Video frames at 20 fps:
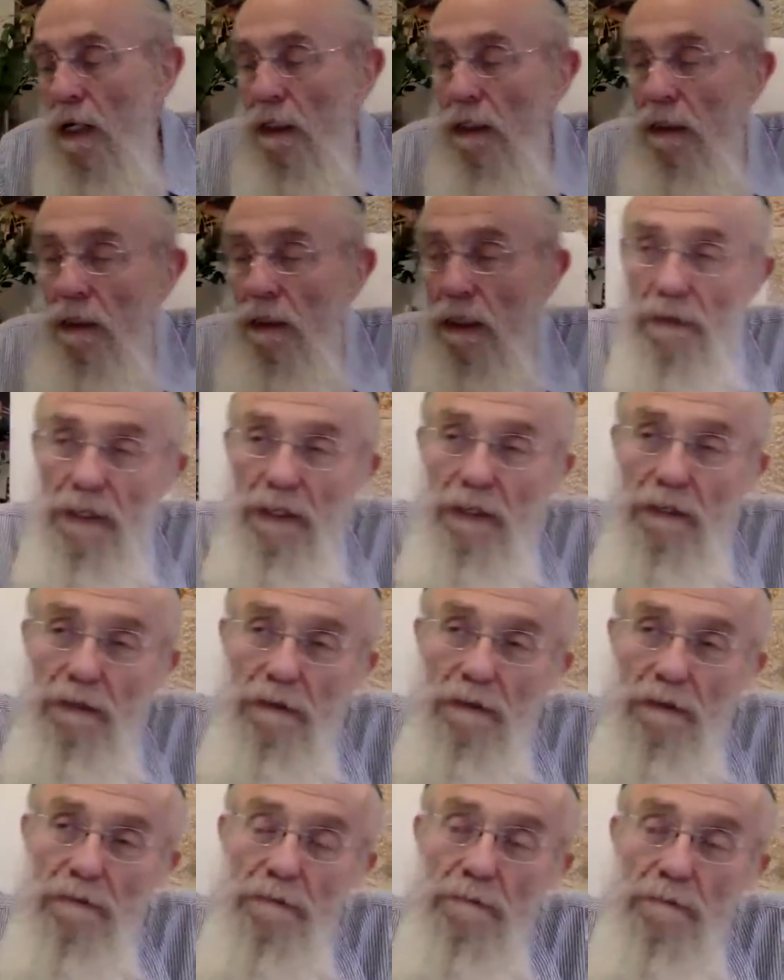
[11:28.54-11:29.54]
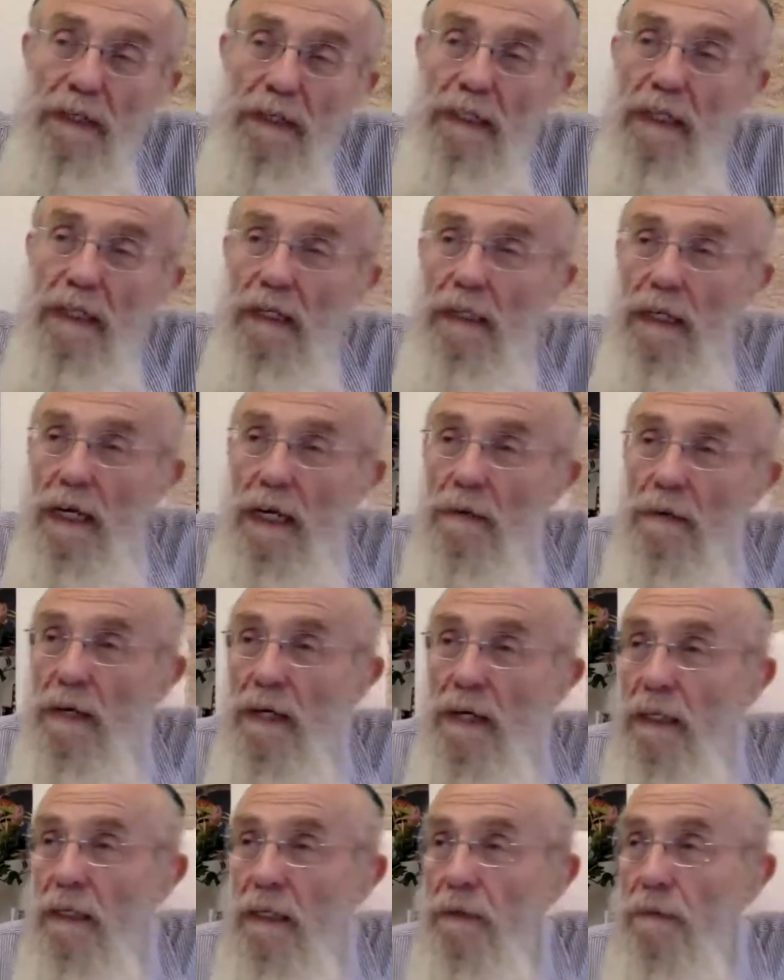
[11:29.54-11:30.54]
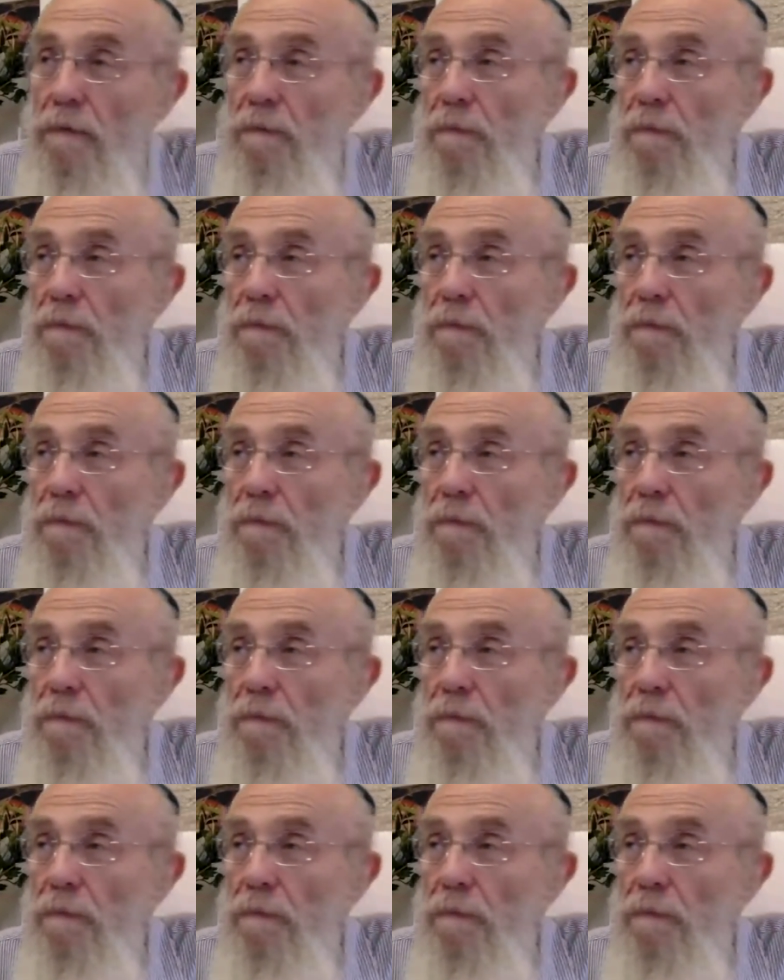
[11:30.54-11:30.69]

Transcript: You ever hear of Migdal Emek?